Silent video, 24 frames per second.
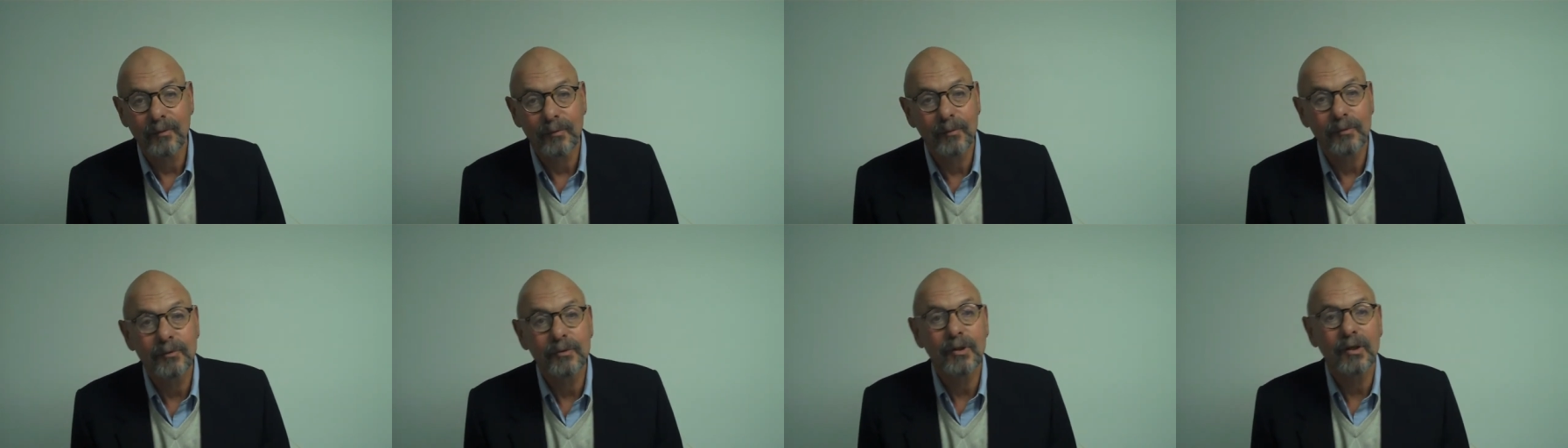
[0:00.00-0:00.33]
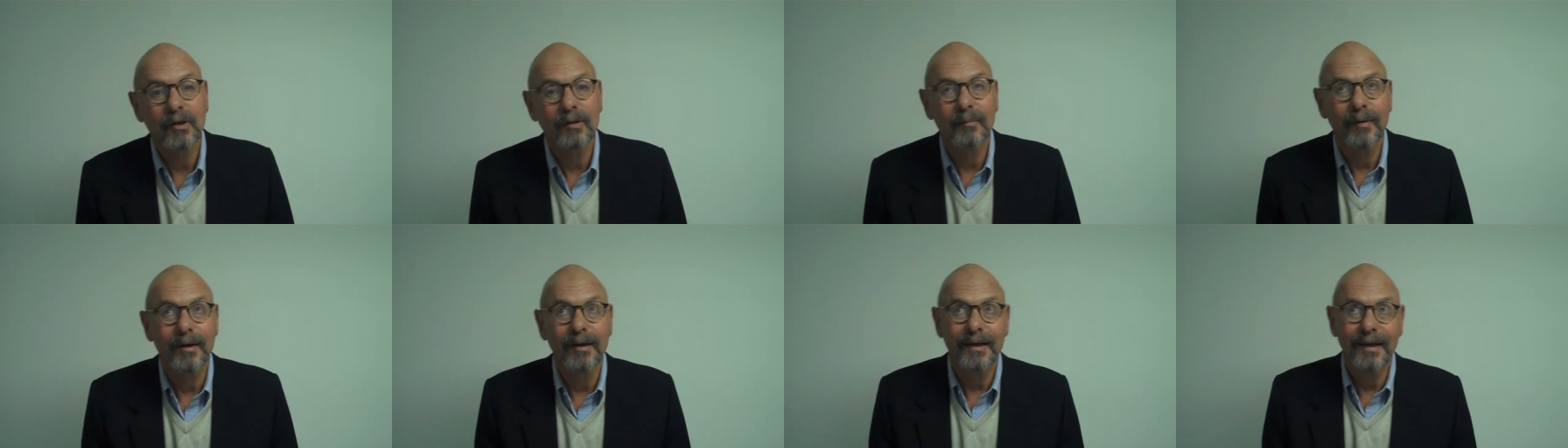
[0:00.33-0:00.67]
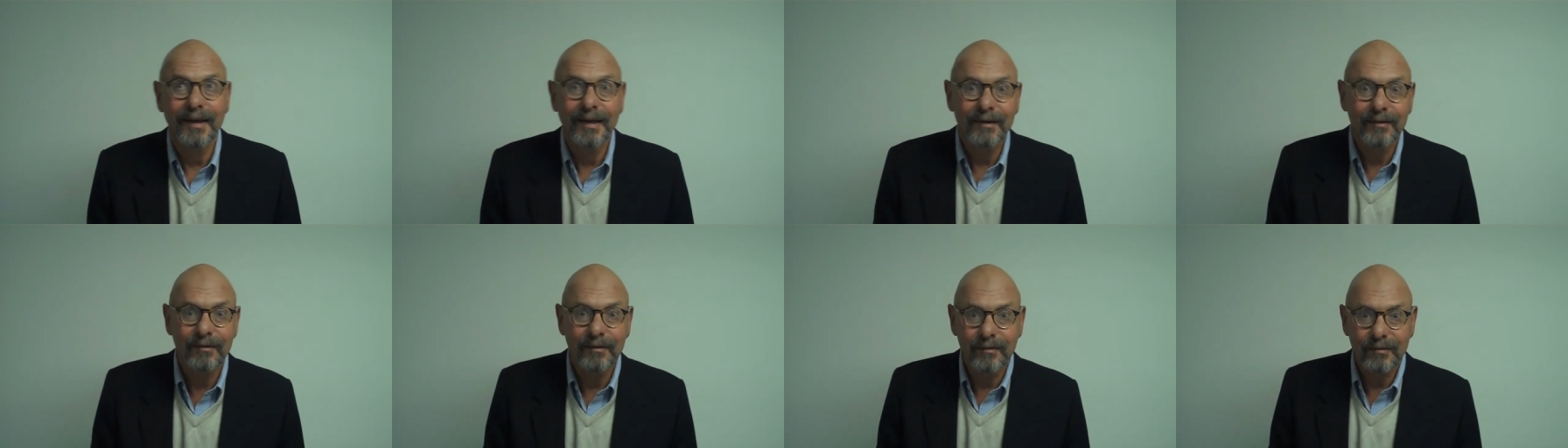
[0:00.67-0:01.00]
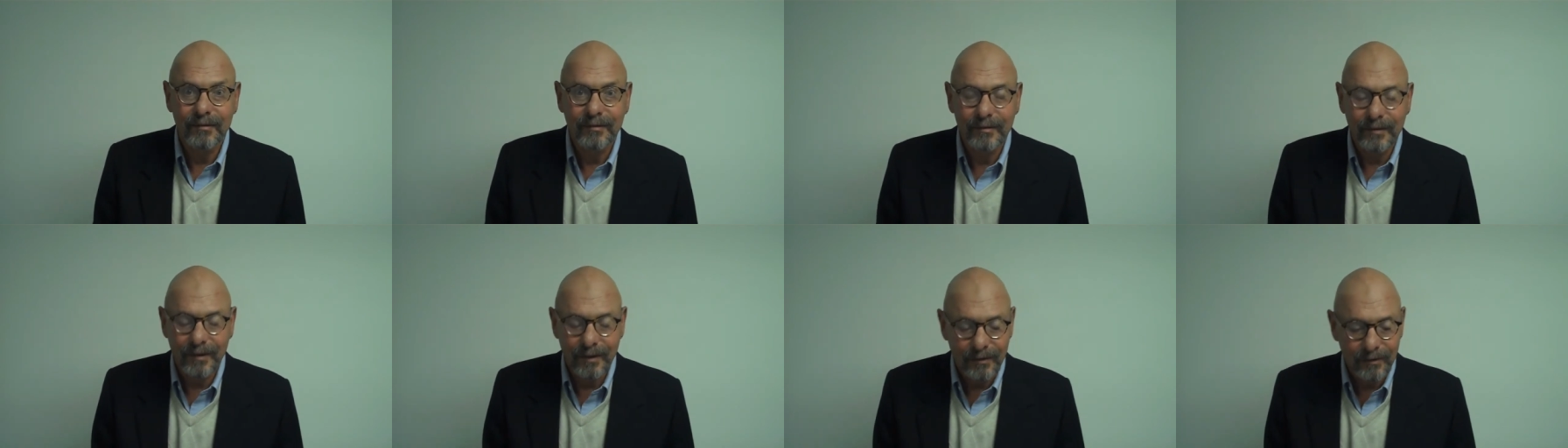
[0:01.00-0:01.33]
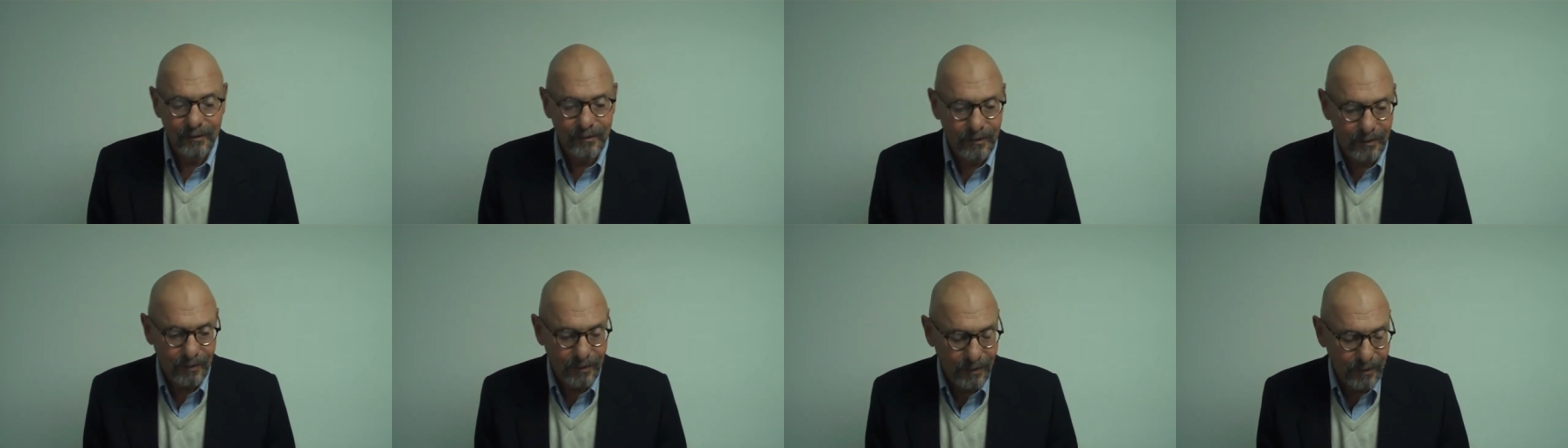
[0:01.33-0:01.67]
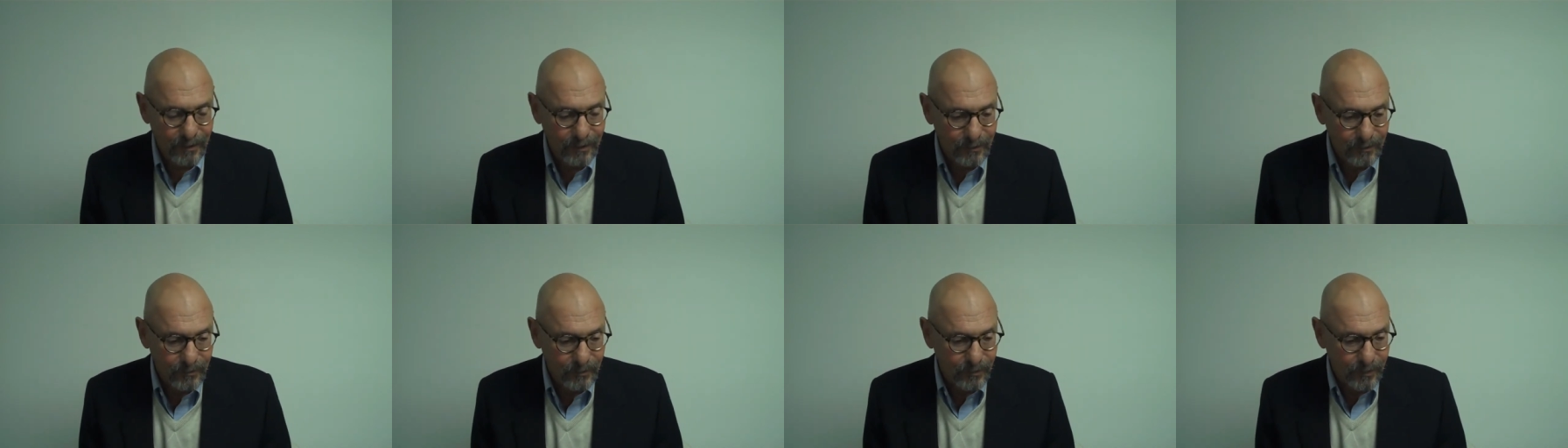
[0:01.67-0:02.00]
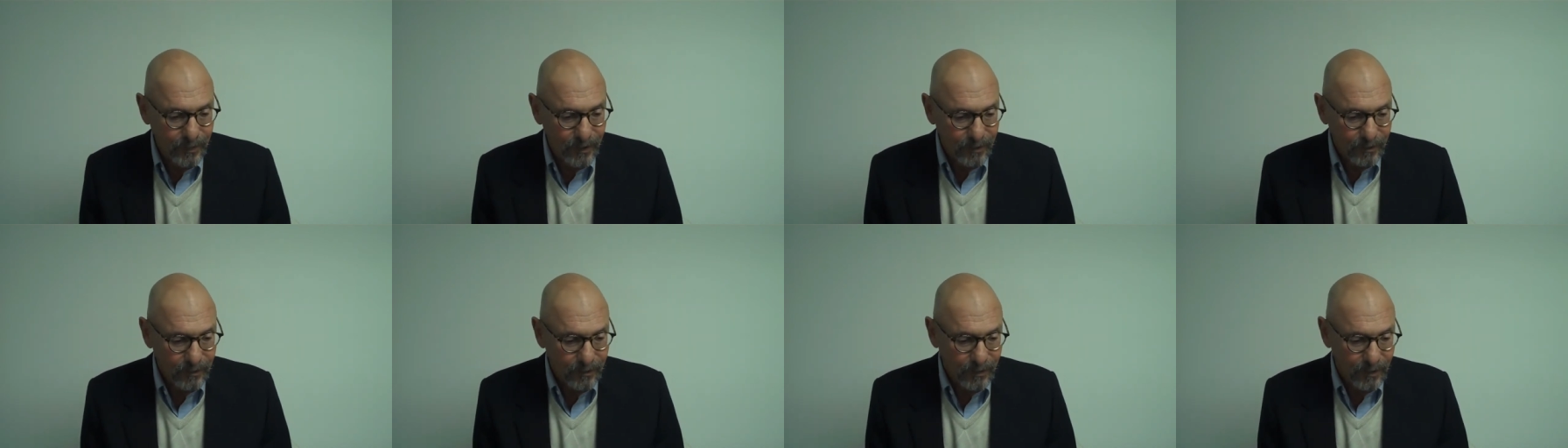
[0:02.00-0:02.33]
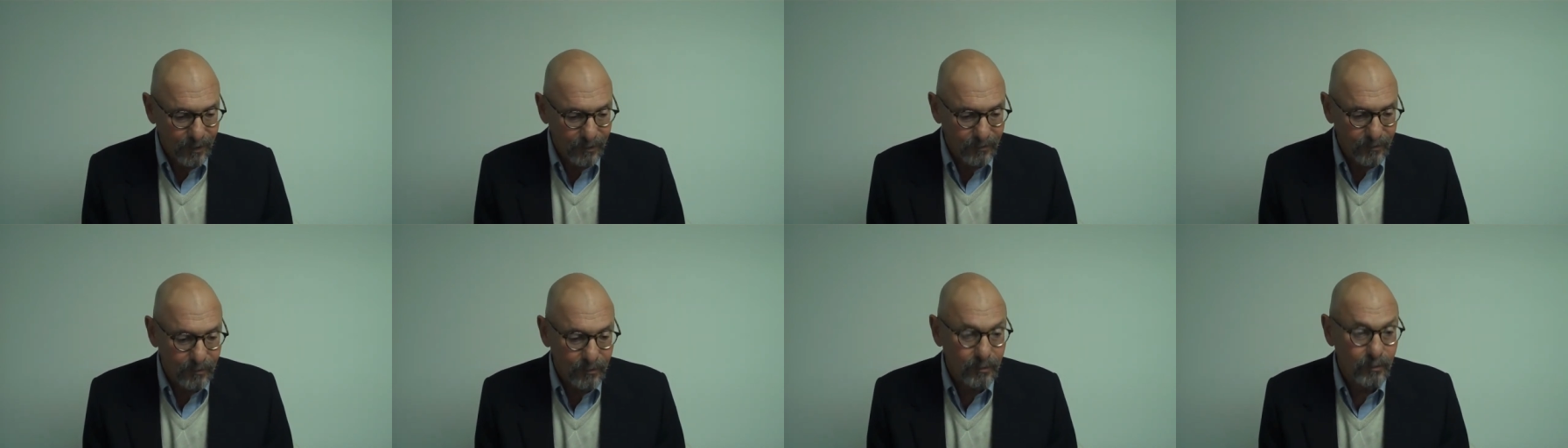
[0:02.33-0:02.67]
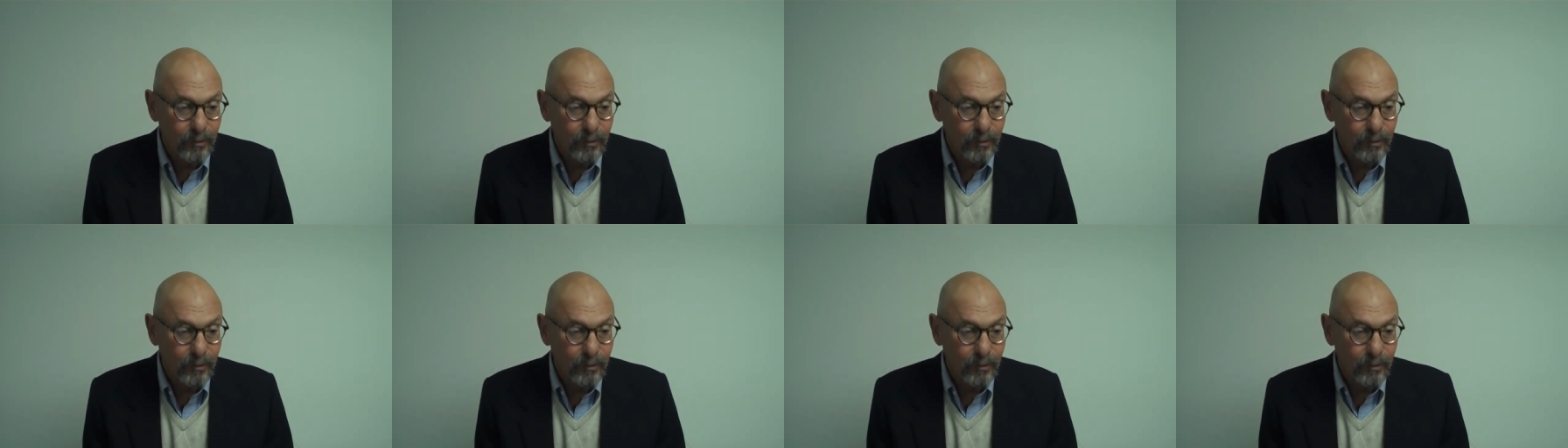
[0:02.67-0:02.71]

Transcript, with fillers: and we were talking about anal sex at, during that class.